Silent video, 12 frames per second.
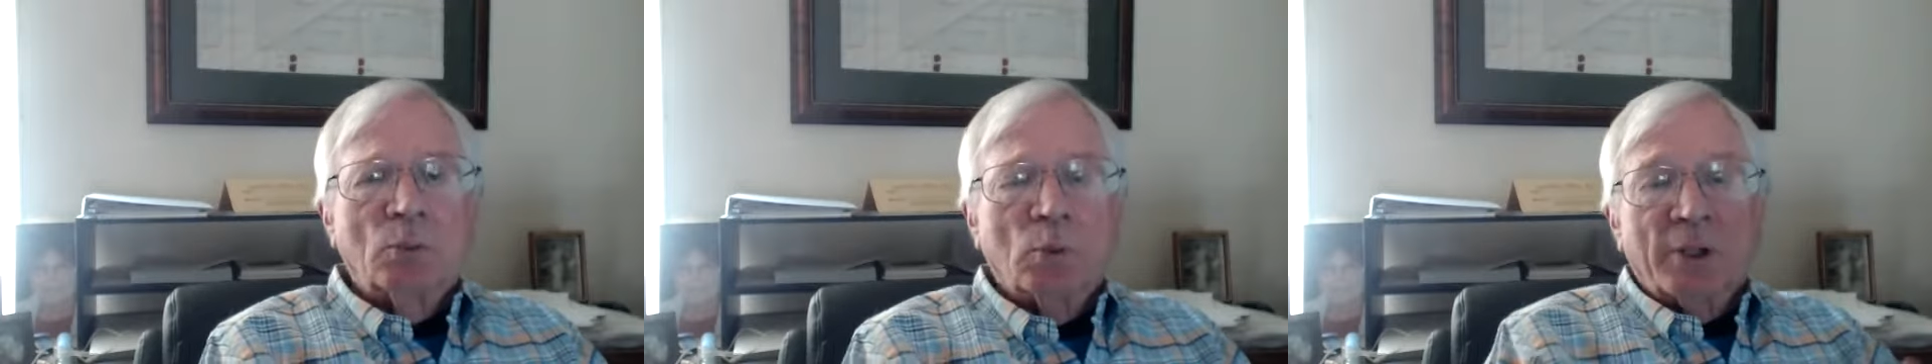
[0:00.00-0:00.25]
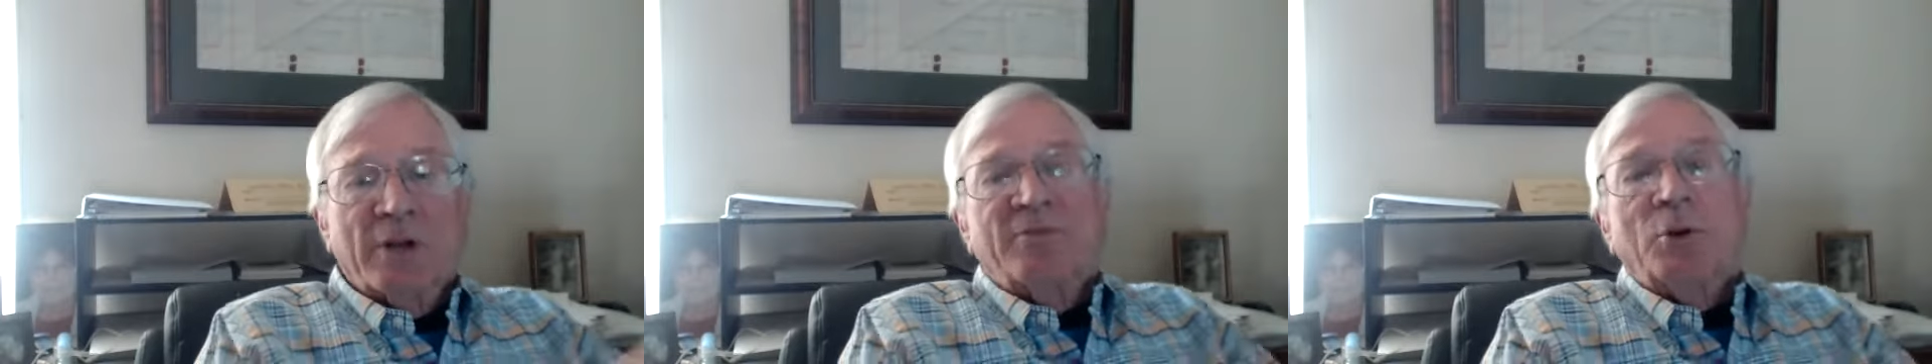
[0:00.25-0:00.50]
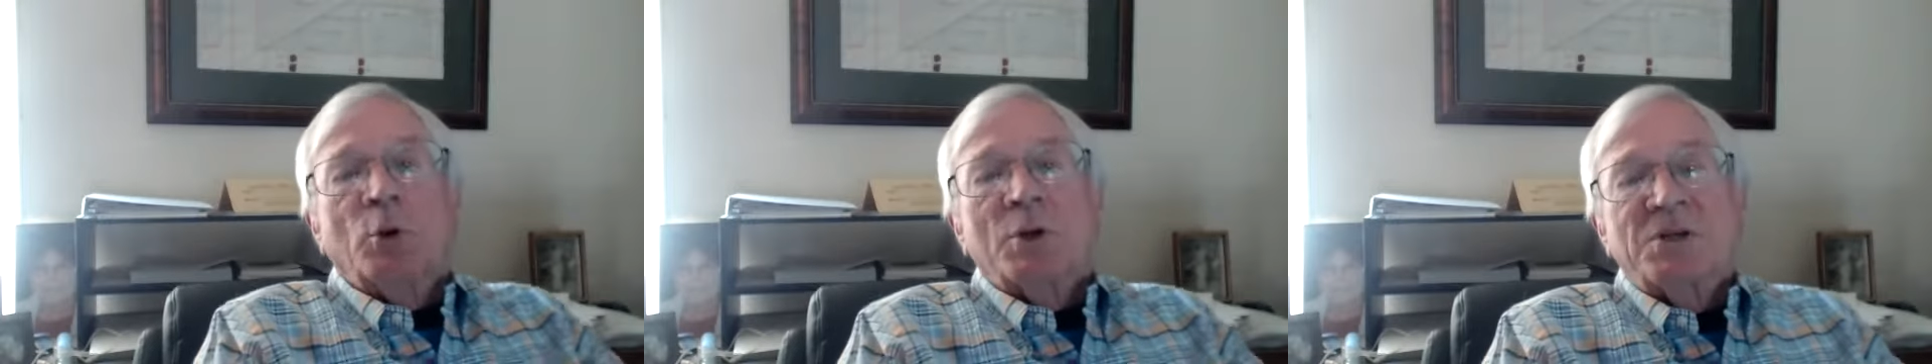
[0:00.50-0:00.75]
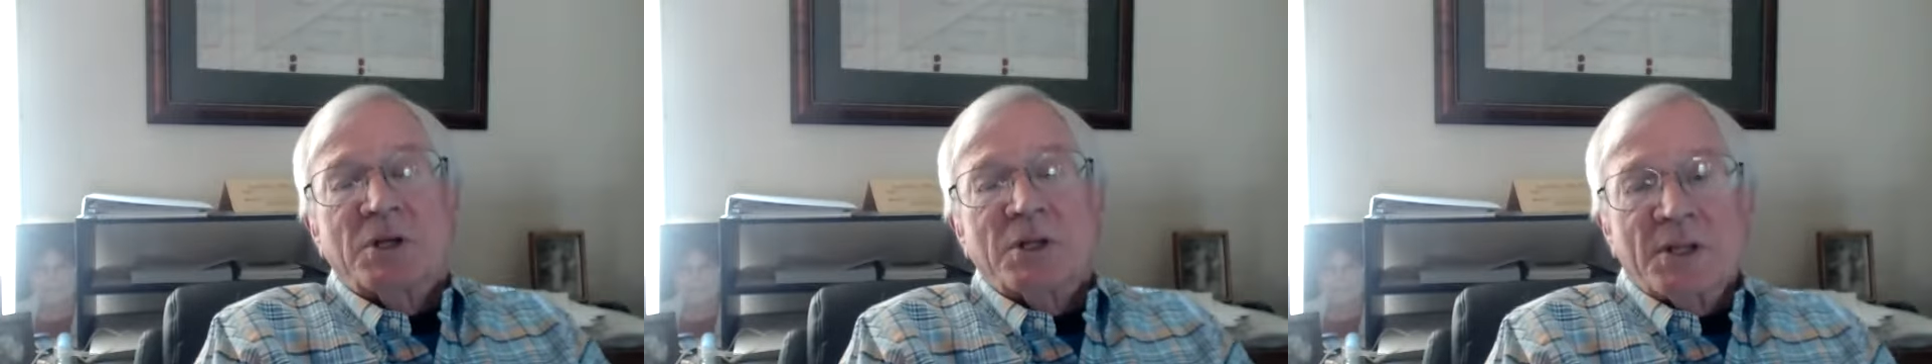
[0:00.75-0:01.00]
we'll give you a
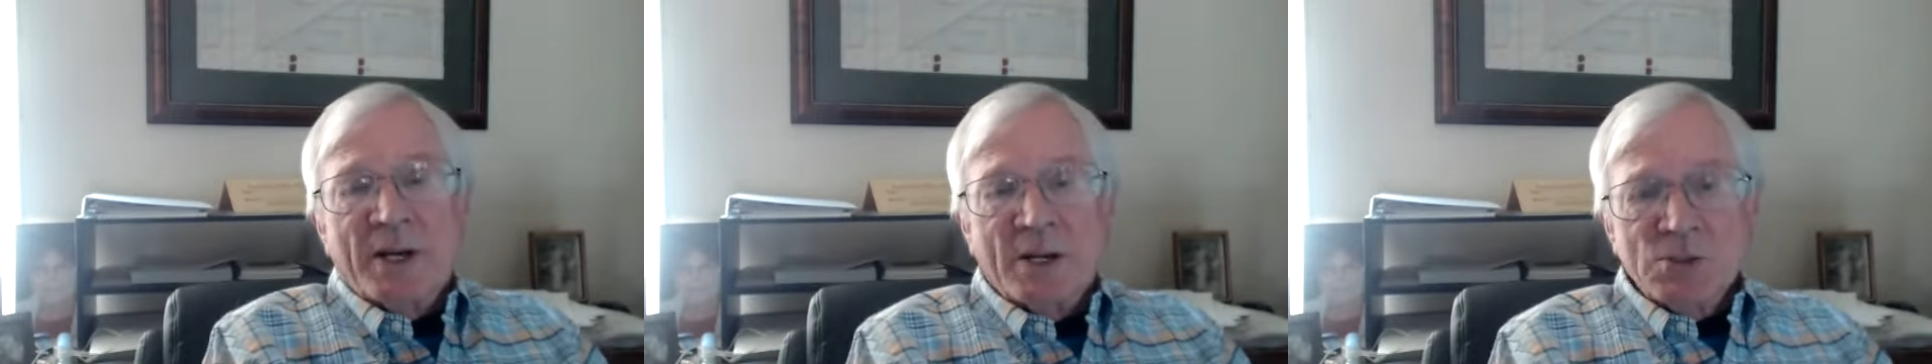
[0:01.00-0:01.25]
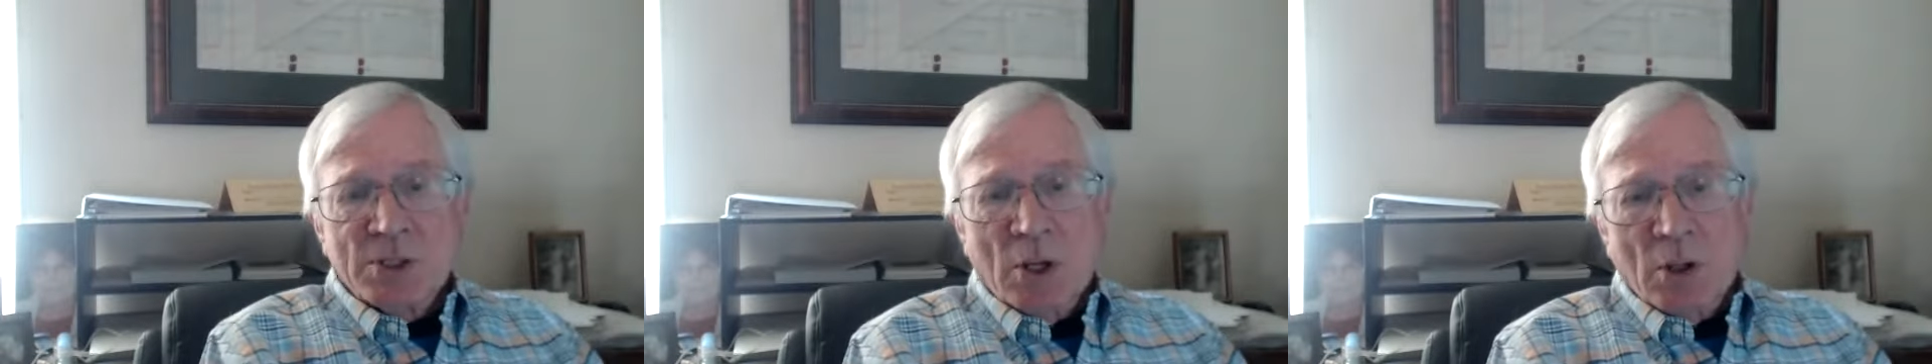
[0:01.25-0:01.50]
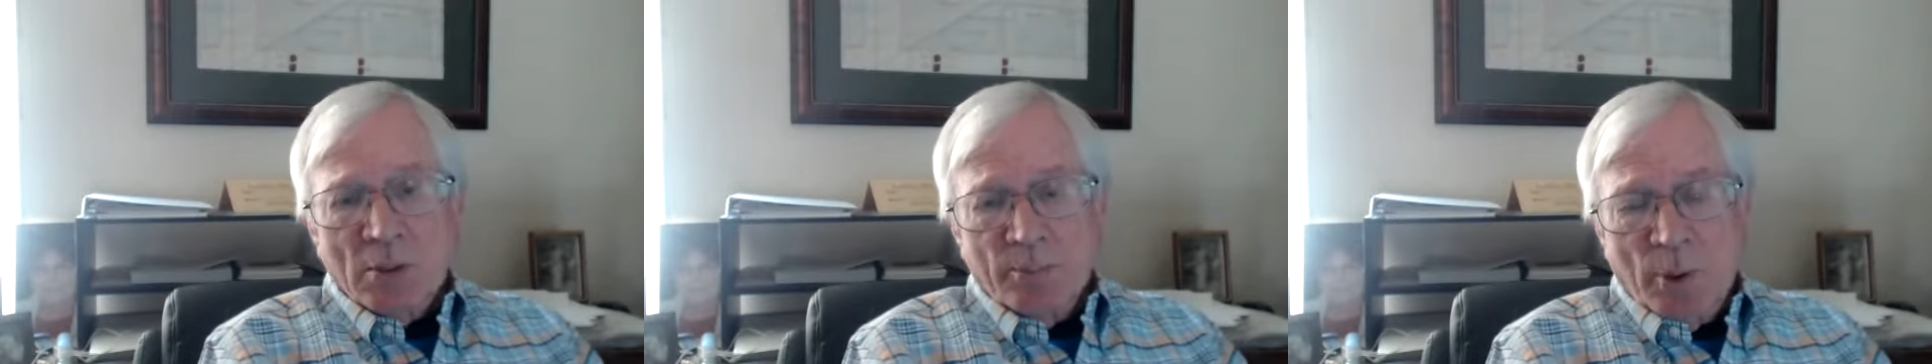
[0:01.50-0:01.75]
$10,000